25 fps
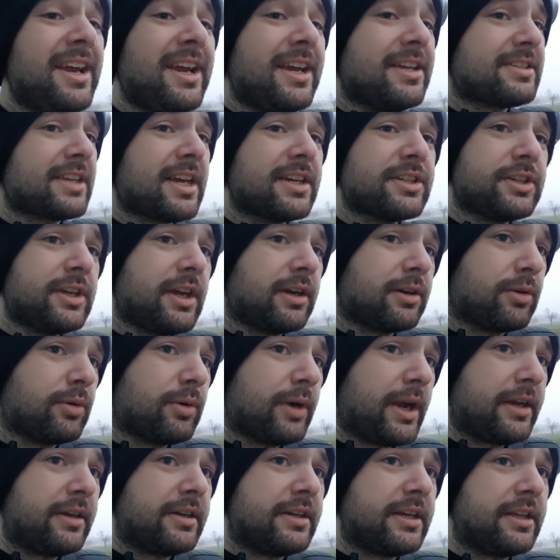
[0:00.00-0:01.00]
It's actually a
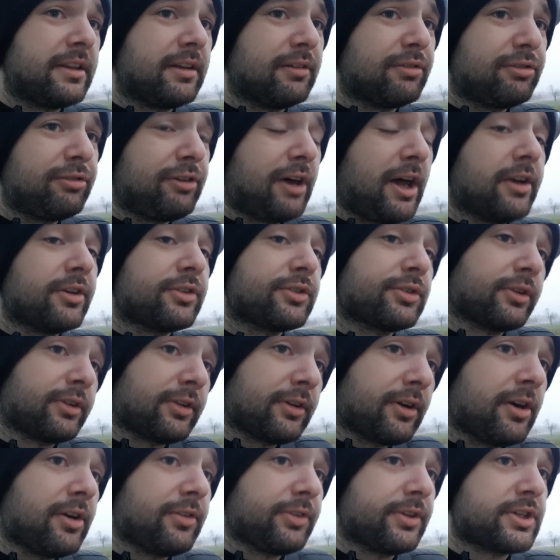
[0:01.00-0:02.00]
great deal of fun to
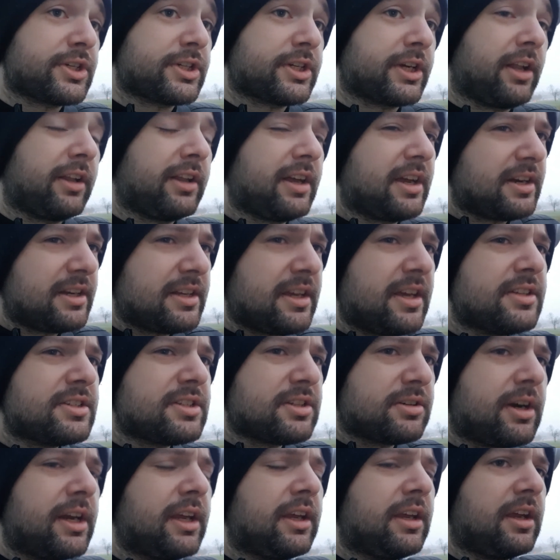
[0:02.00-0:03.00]
learn the shell. It,
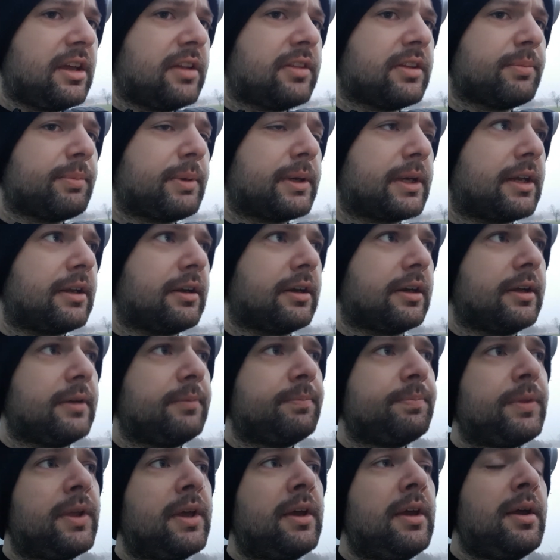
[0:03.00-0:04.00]
it's tricky in the
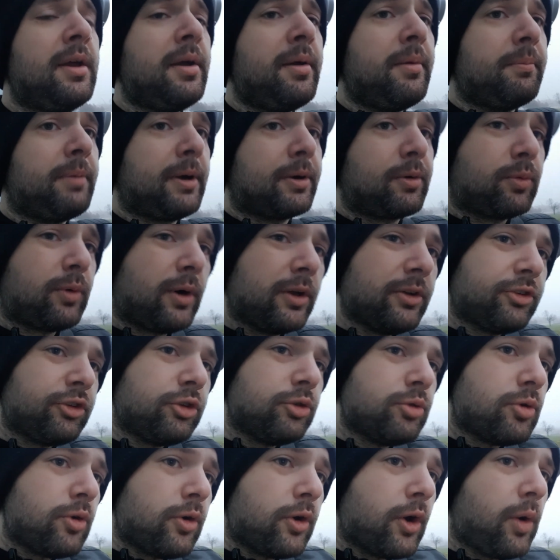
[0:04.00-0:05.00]
beginning, but once
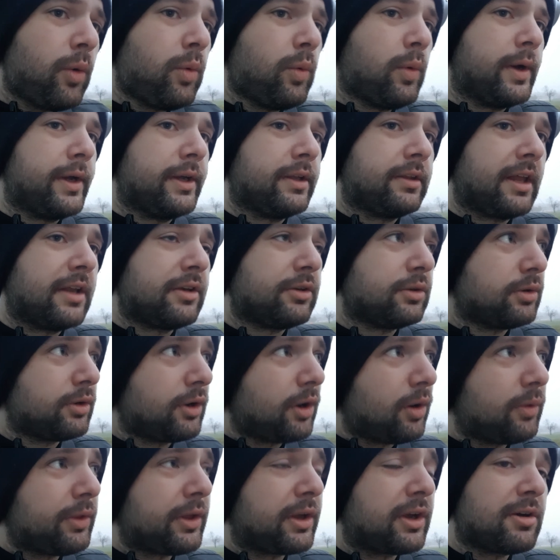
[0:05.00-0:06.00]
you know it and you
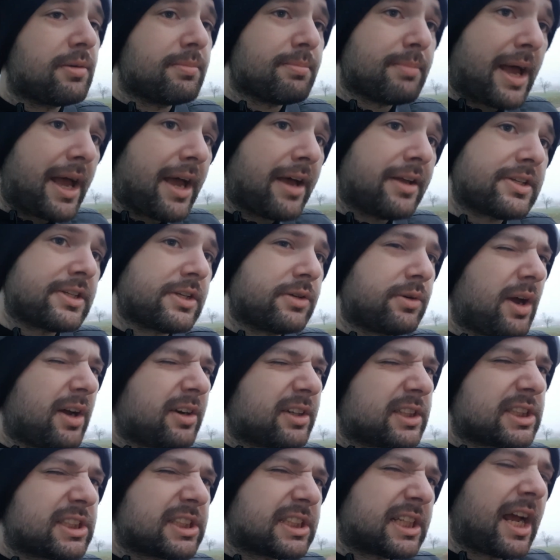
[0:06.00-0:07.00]
know the commands and you
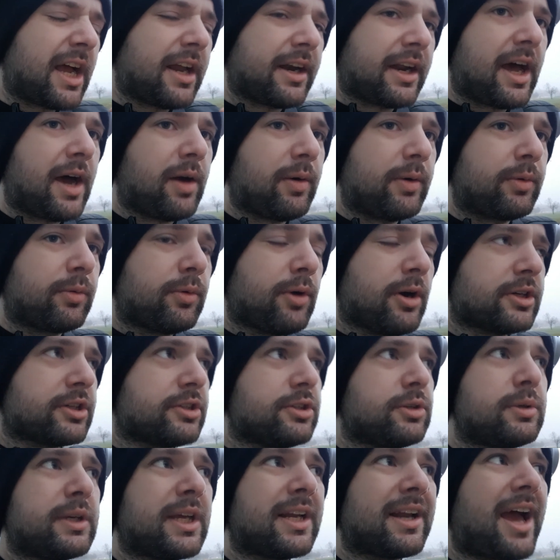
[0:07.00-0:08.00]
understand how it works,
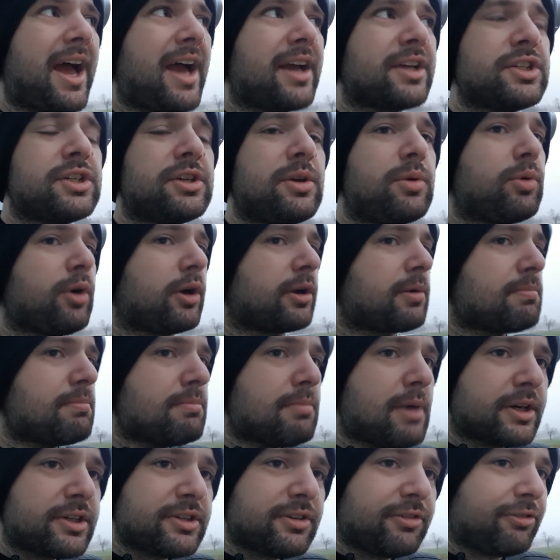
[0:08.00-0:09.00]
you can actually work
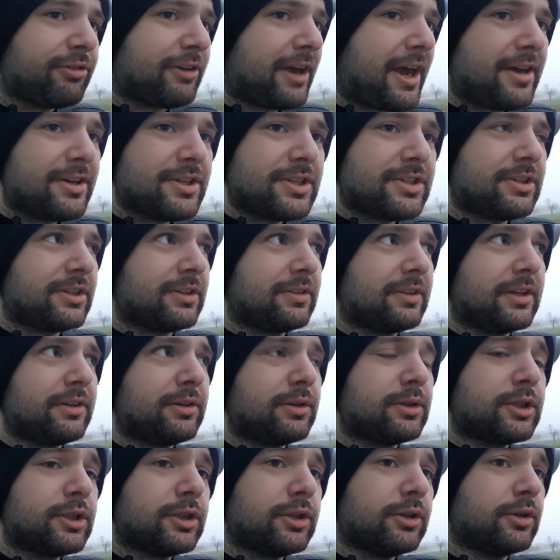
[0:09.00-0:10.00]
much faster than
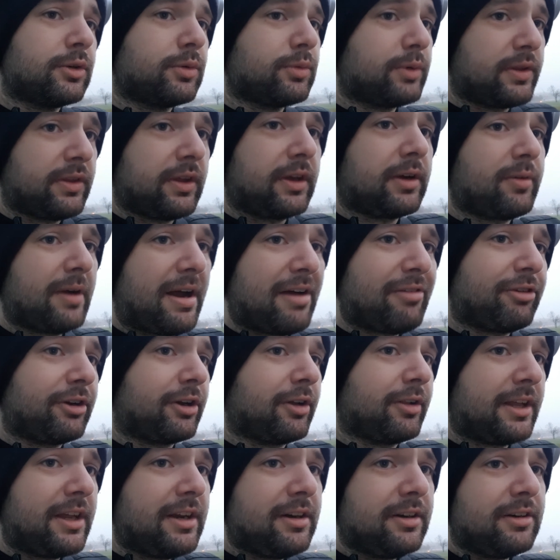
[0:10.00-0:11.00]
you could with the
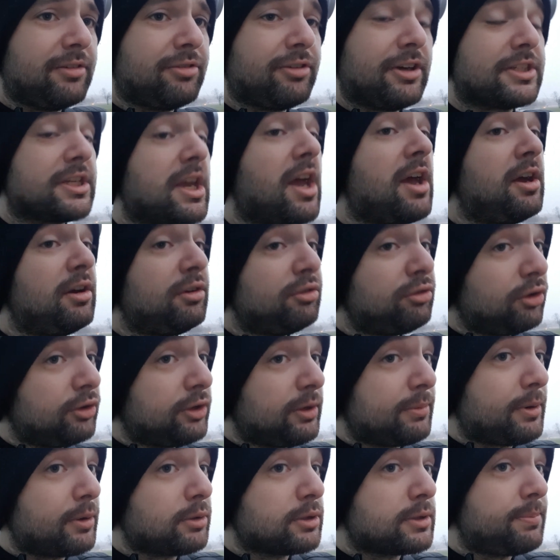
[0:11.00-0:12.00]
graphical interface for
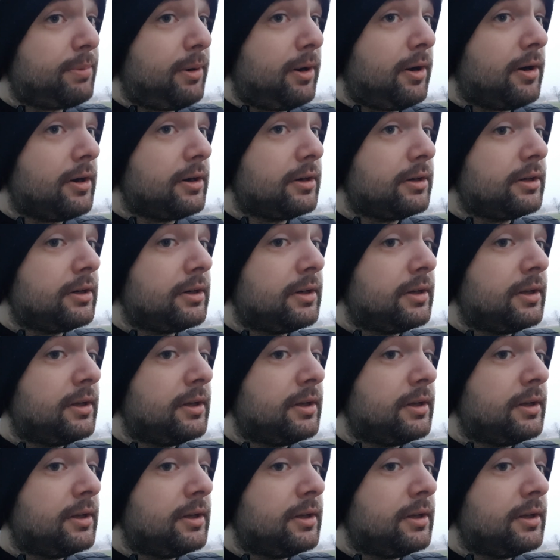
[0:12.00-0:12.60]
the most part.